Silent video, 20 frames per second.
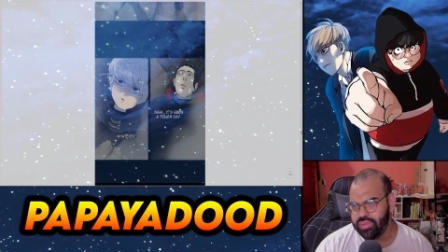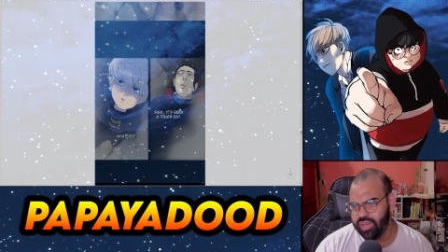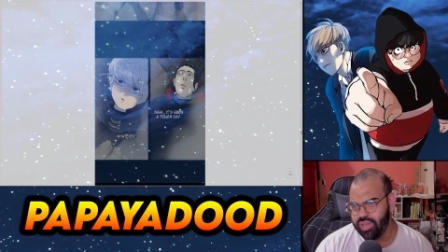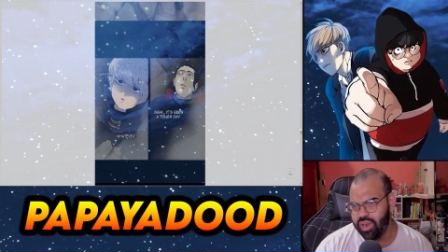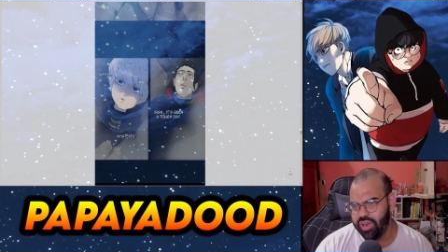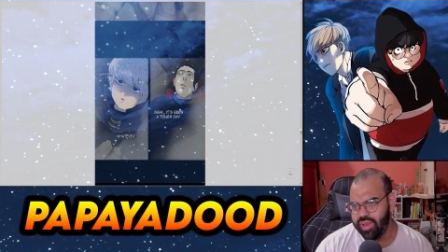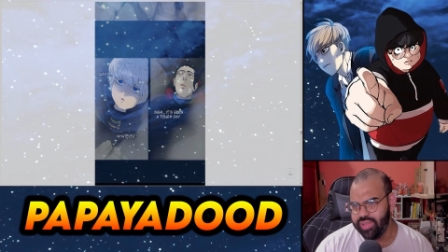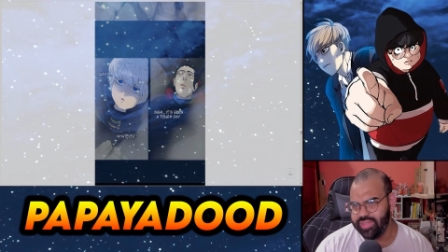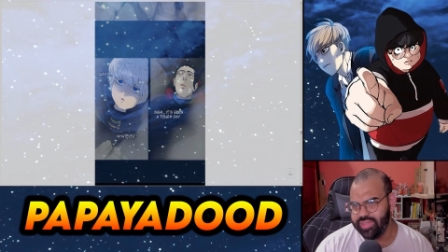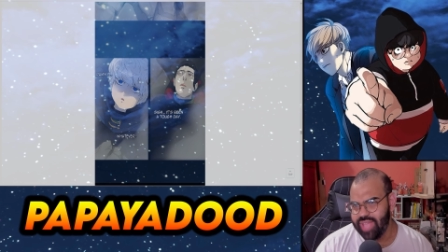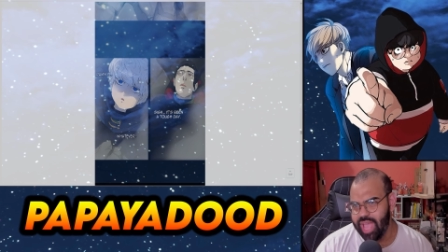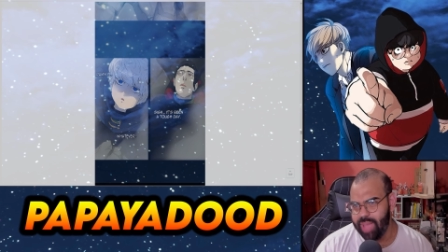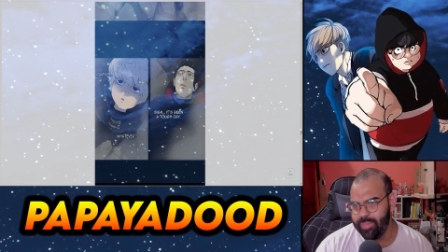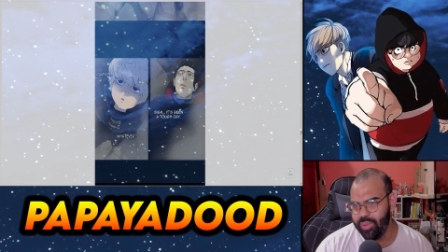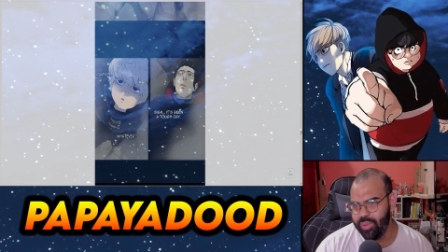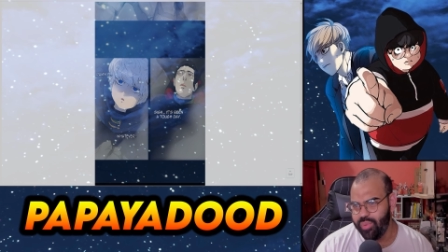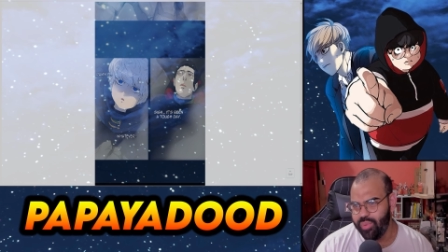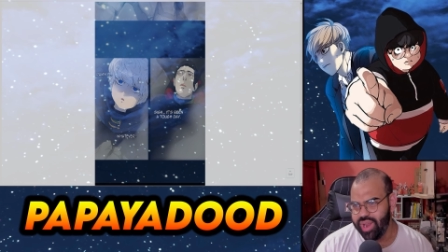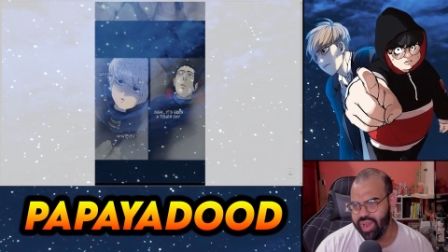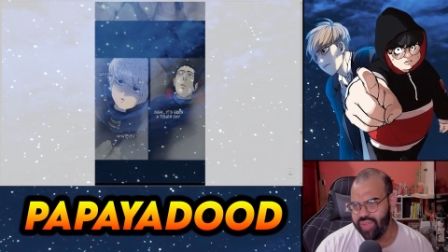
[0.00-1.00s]
God
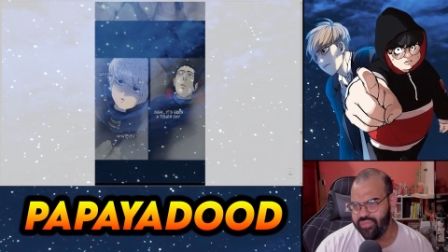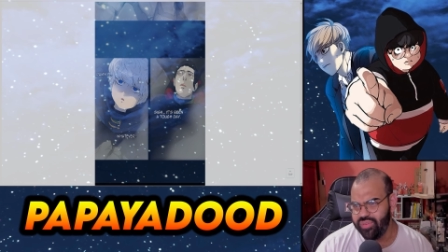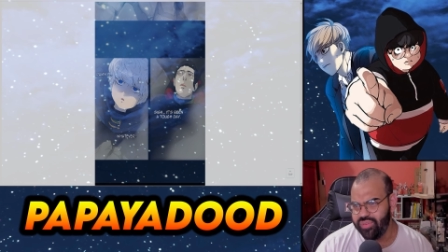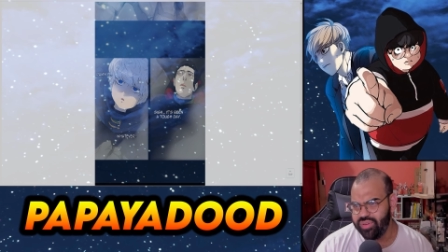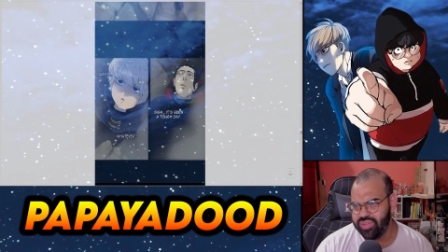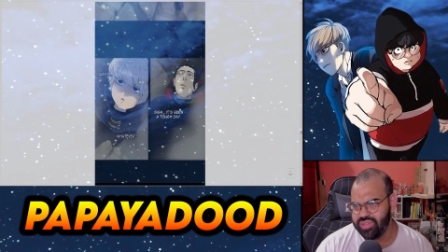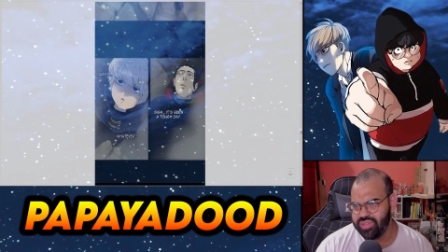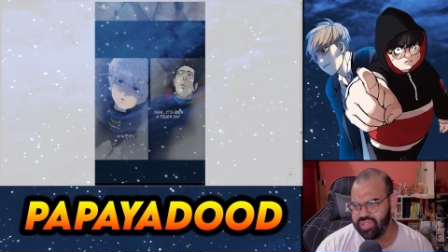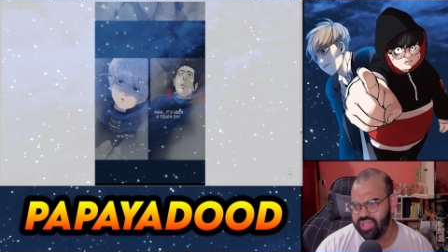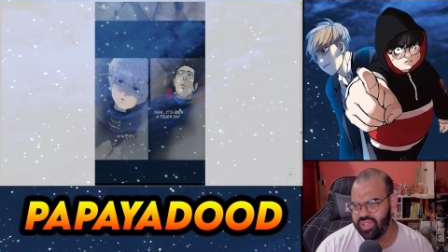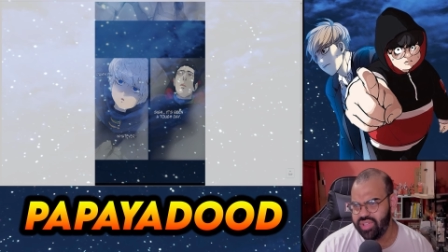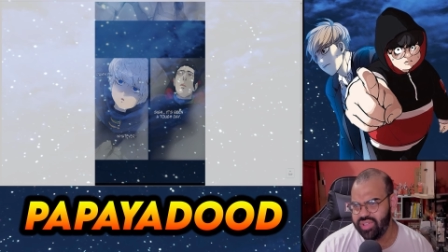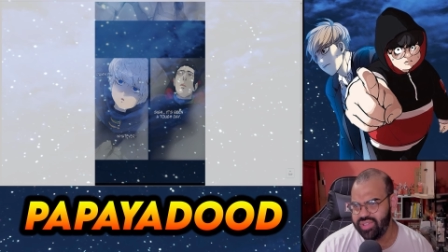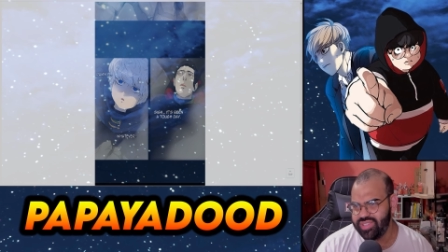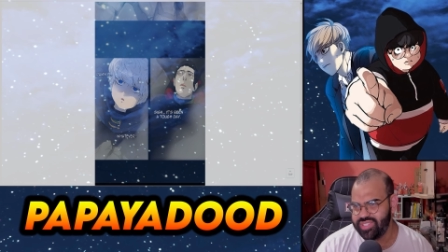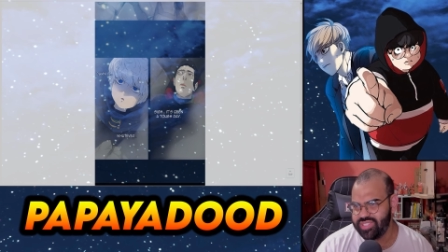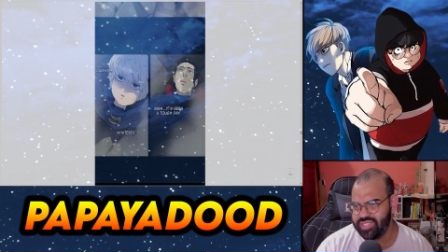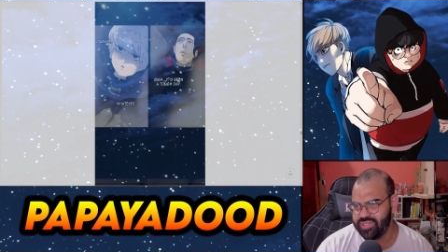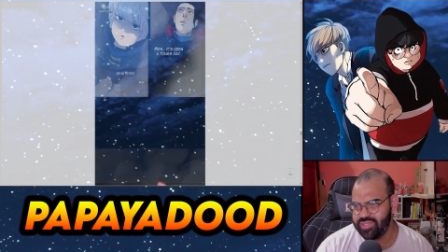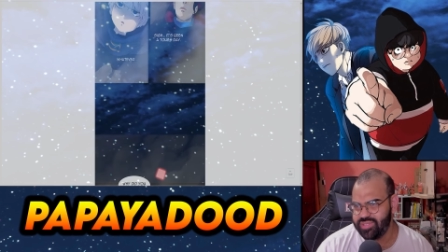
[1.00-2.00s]
damn it. Whatever.
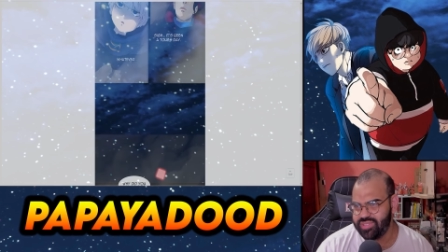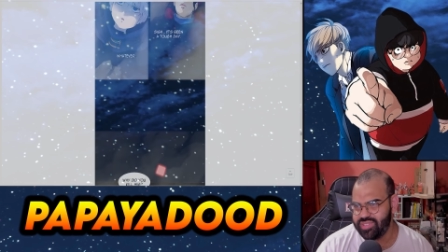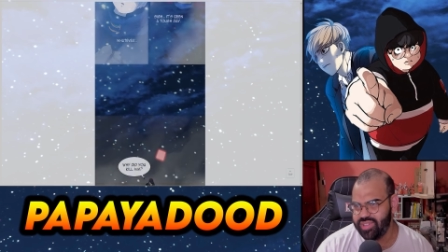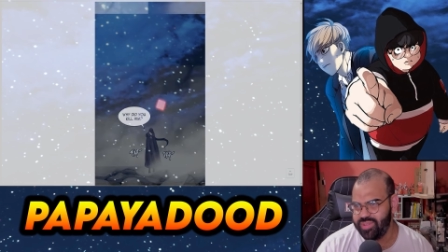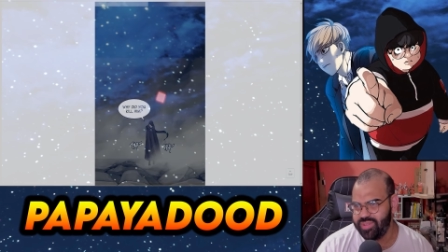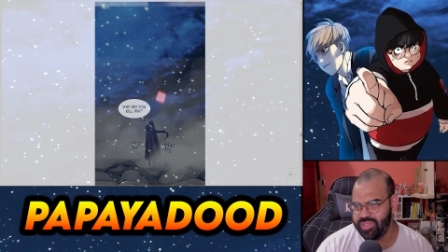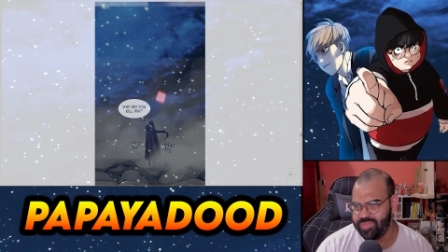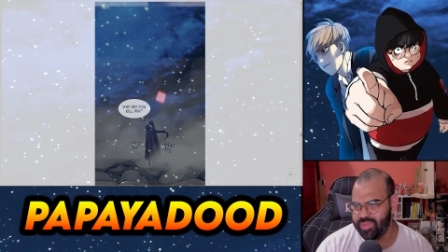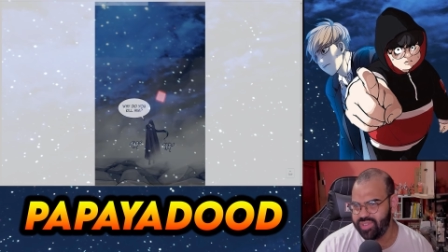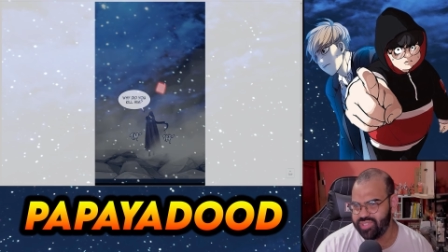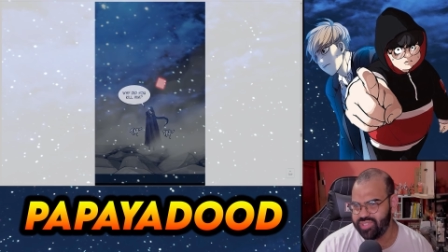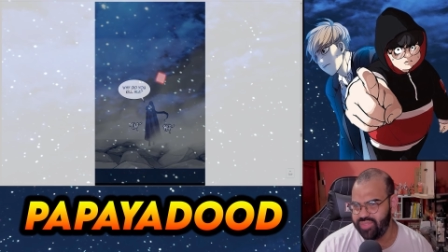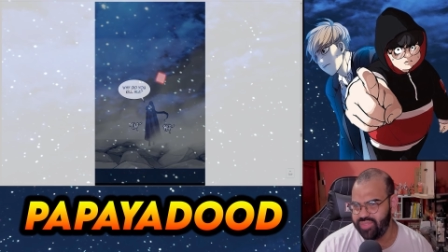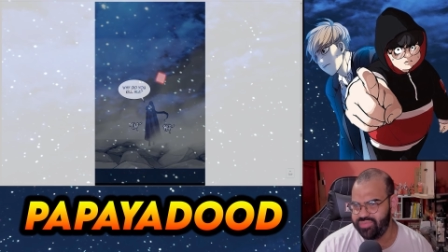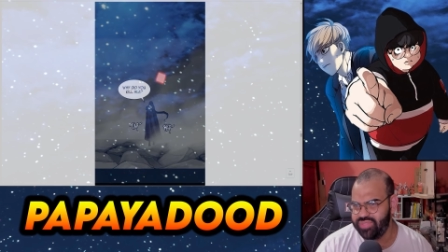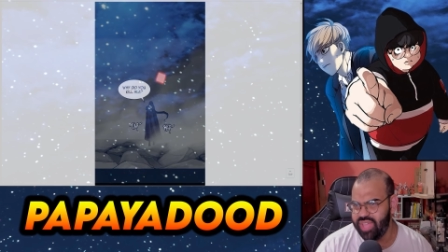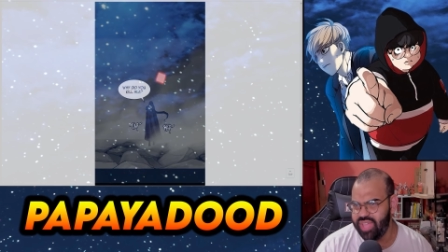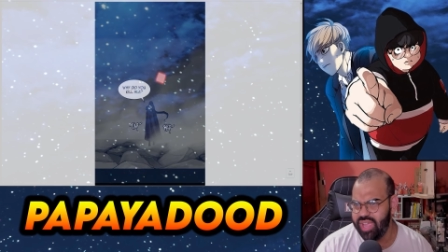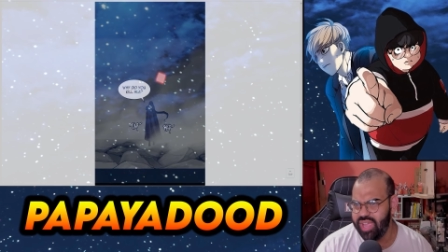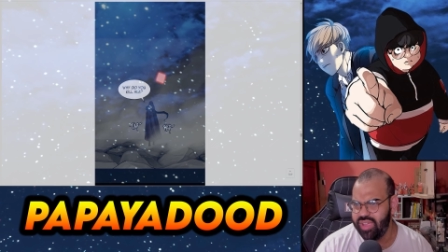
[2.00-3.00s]
It's, it's been a
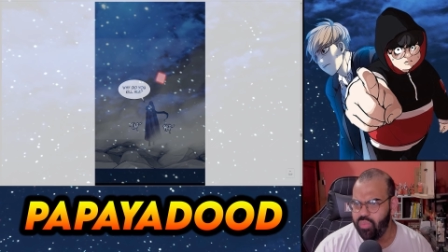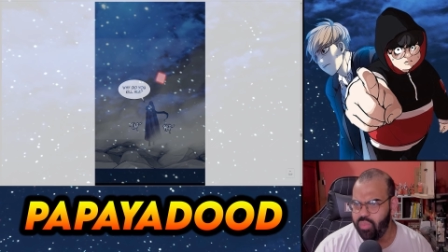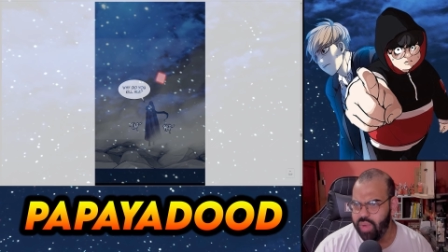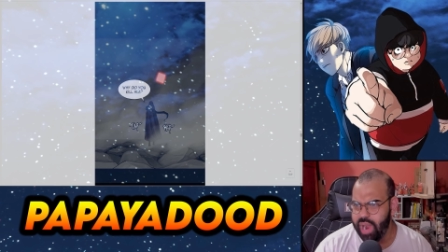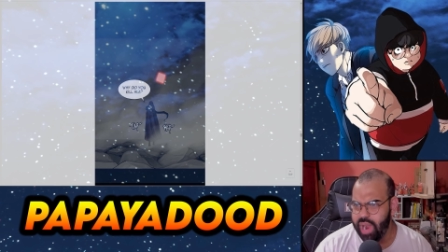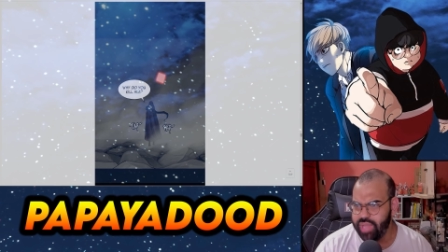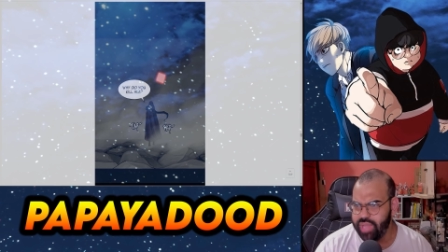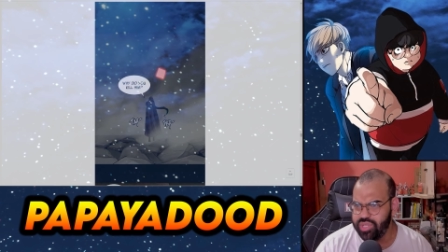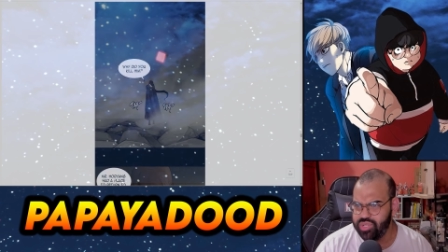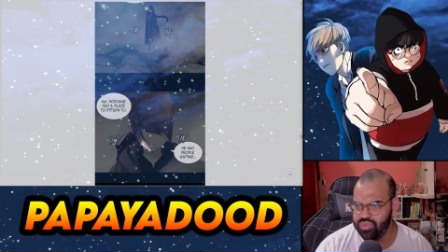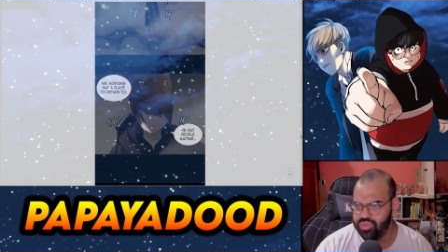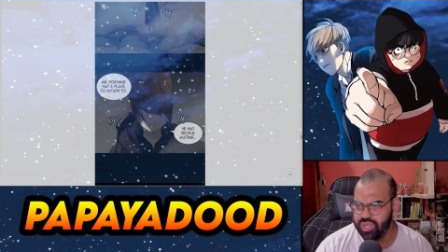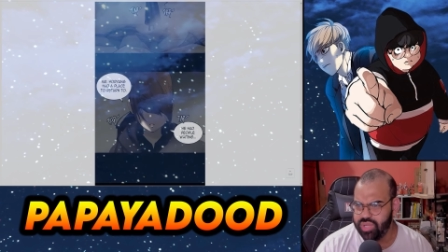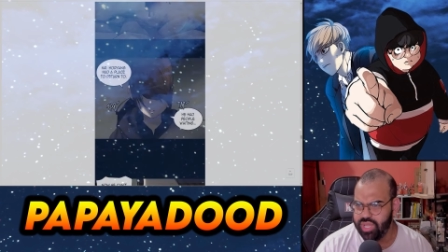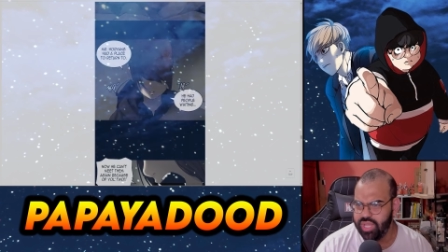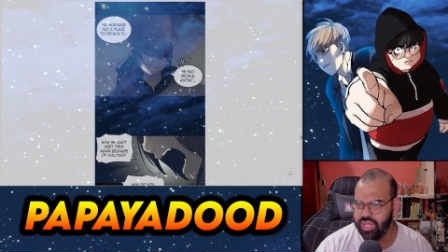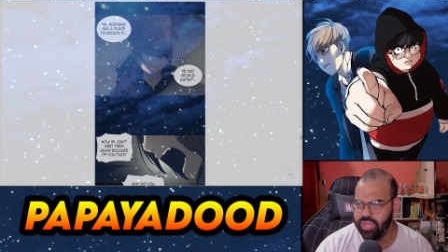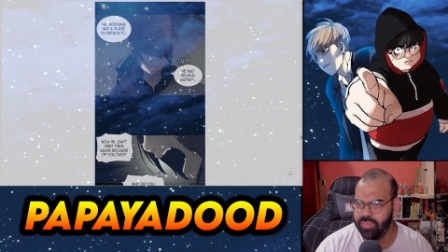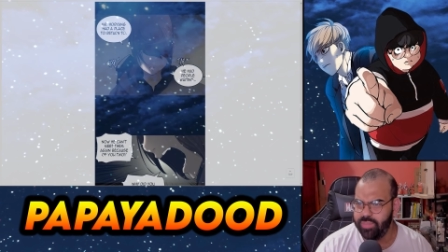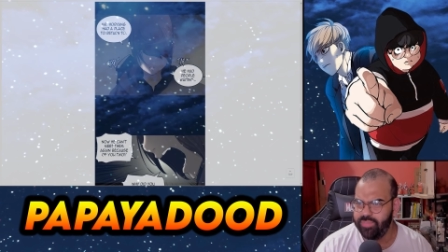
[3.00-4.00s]
tough day. Why'd you
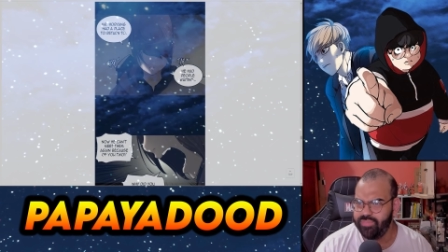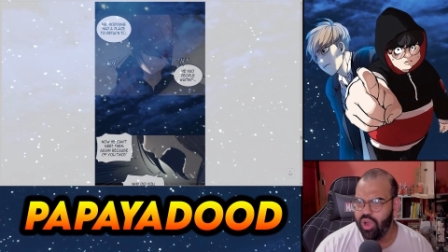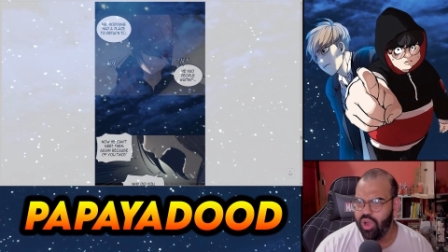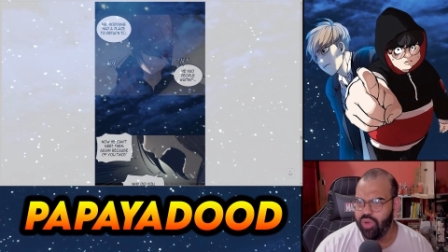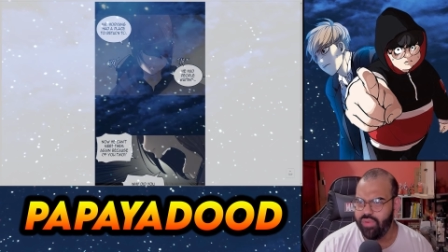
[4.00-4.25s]
kill him?